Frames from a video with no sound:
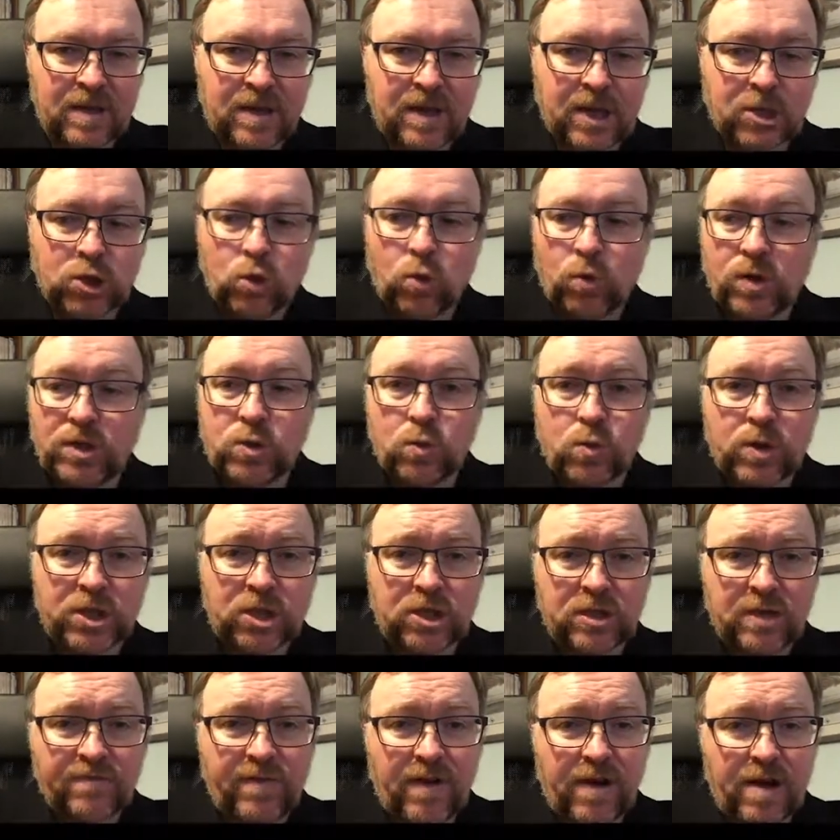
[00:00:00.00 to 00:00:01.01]
As always, I
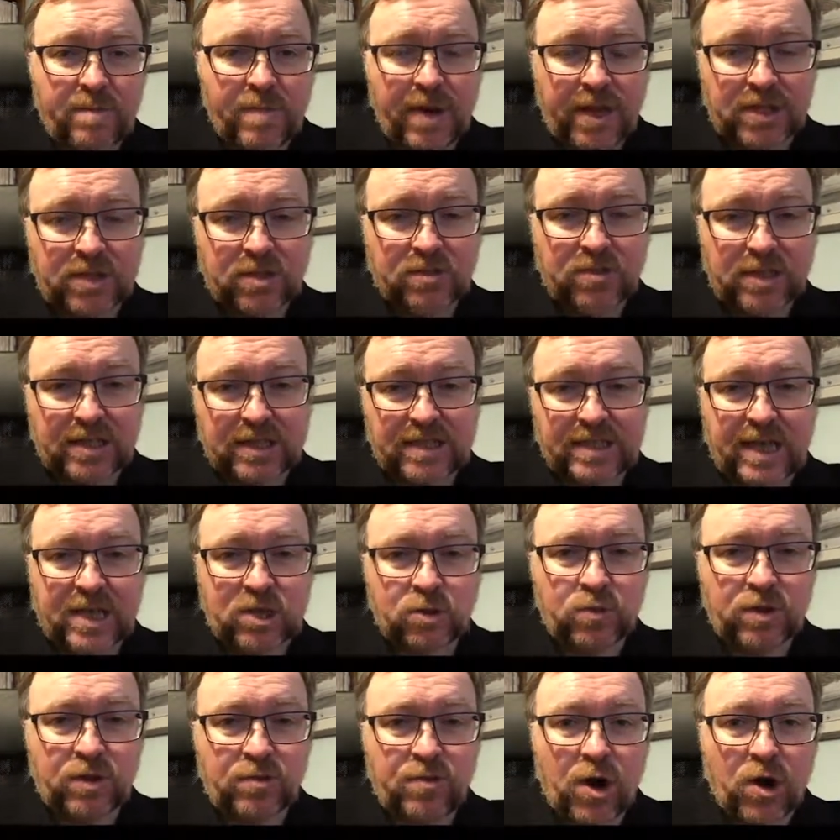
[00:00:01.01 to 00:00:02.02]
wish you the very best
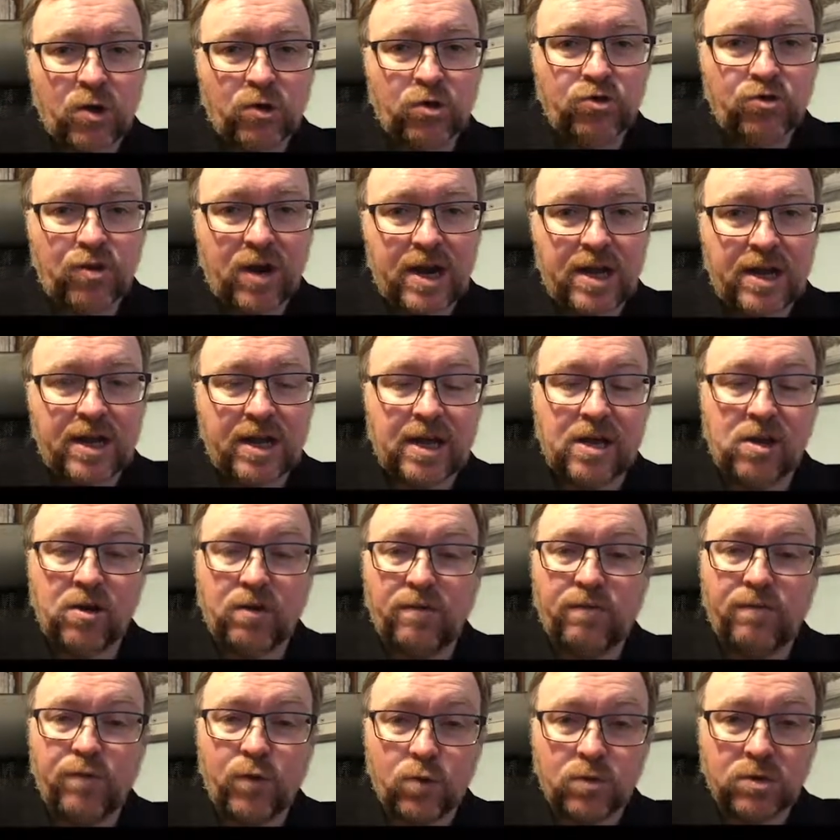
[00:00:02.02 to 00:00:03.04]
success with your own trading. I look
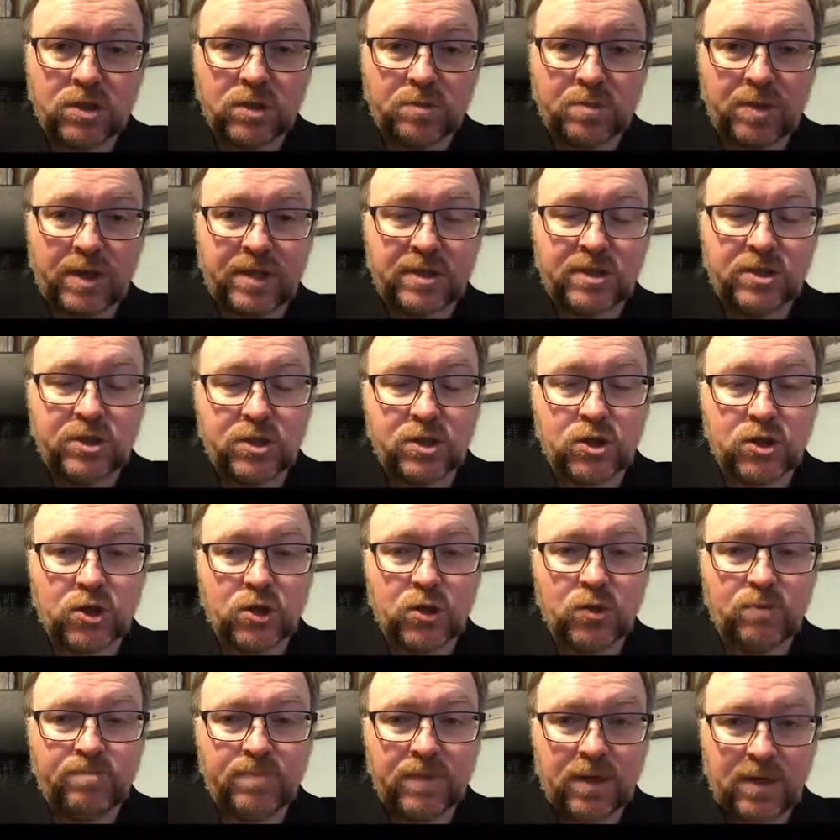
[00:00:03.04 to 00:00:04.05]
forward to speaking to you
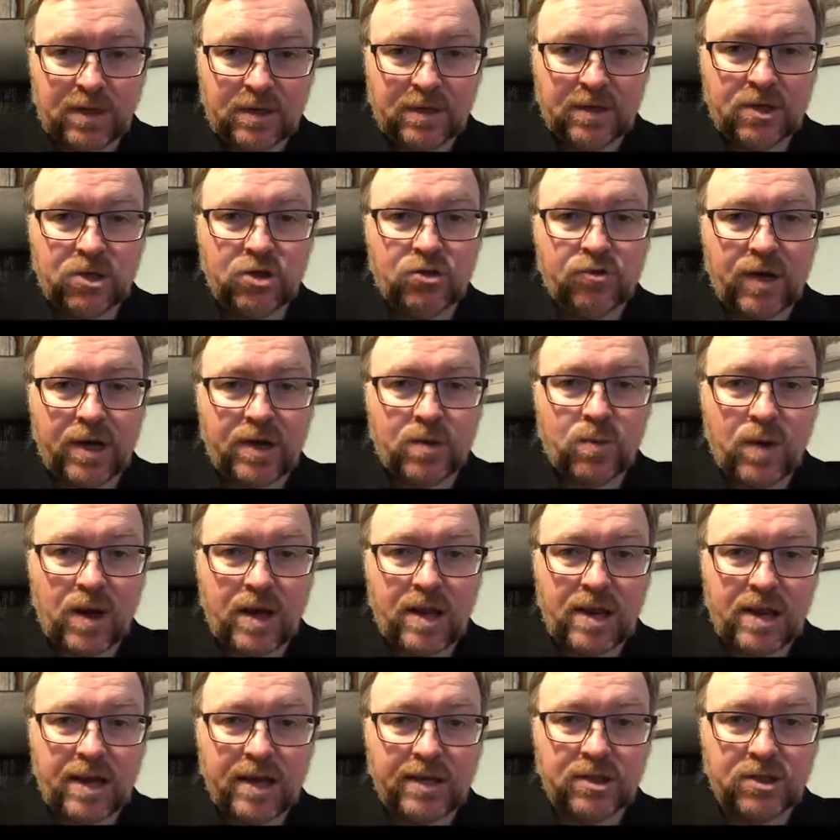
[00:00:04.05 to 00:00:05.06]
soon. Trade well,
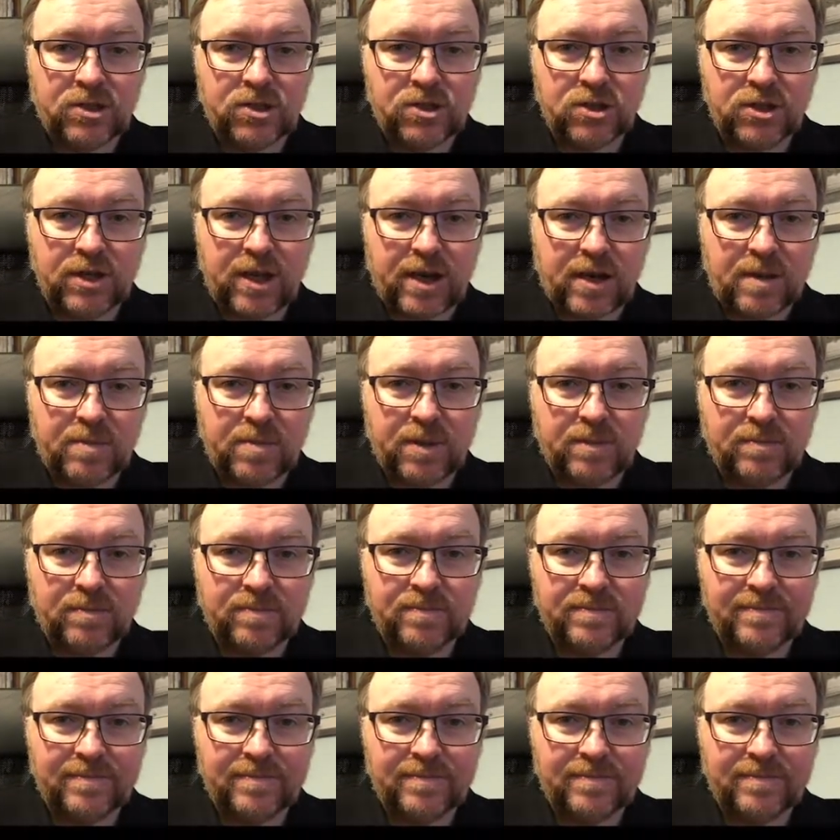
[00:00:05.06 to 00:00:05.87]
ladies and gentlemen.